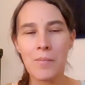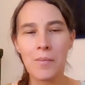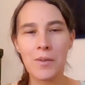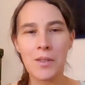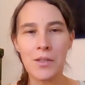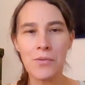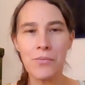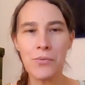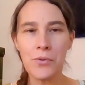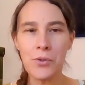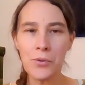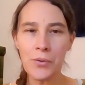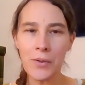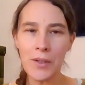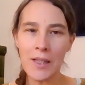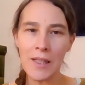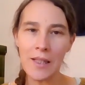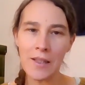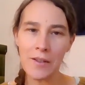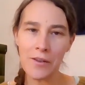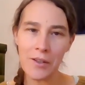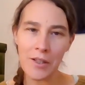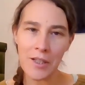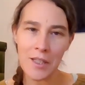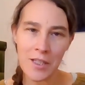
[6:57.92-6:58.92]
But if you
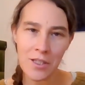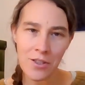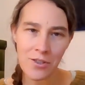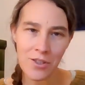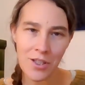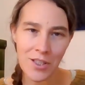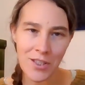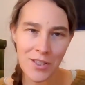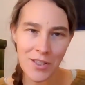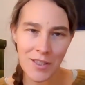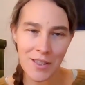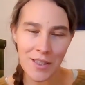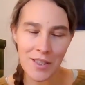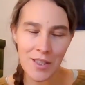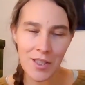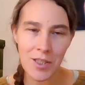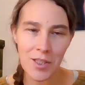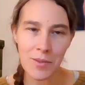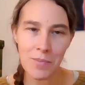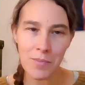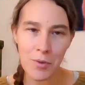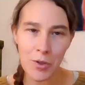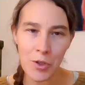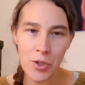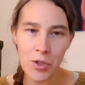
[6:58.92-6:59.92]
really are interested in
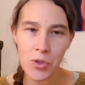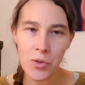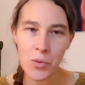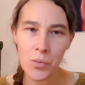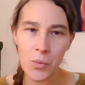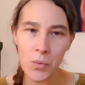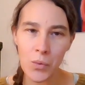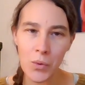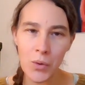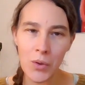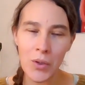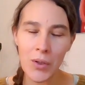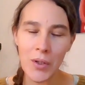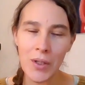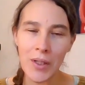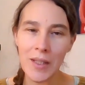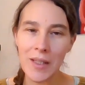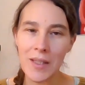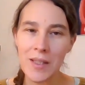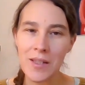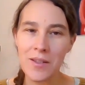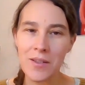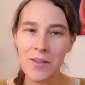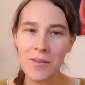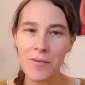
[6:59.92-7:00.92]
spiritual work,
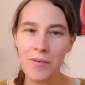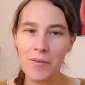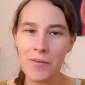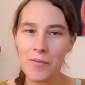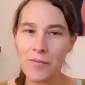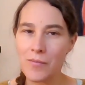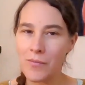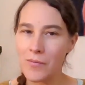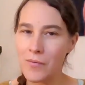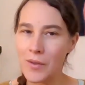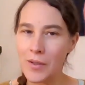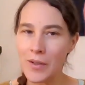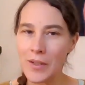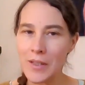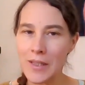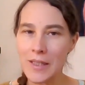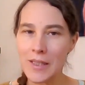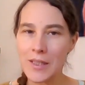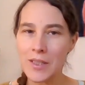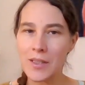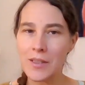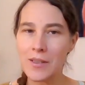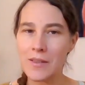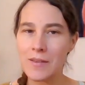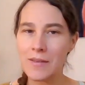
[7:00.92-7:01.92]
it's
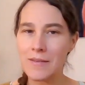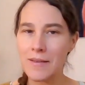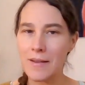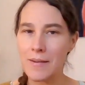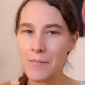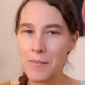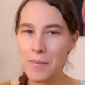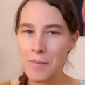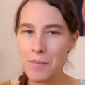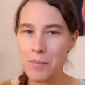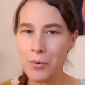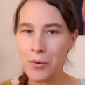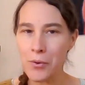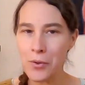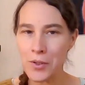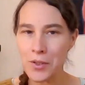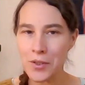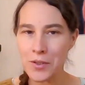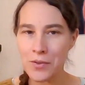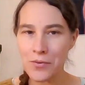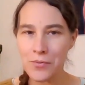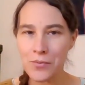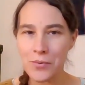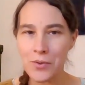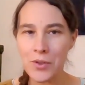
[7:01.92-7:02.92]
very
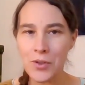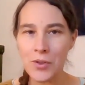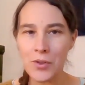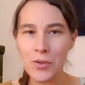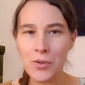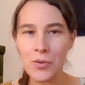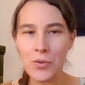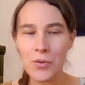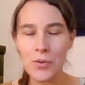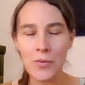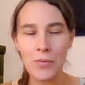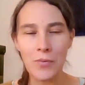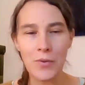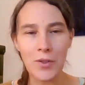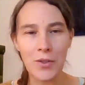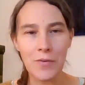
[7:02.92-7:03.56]
important for you.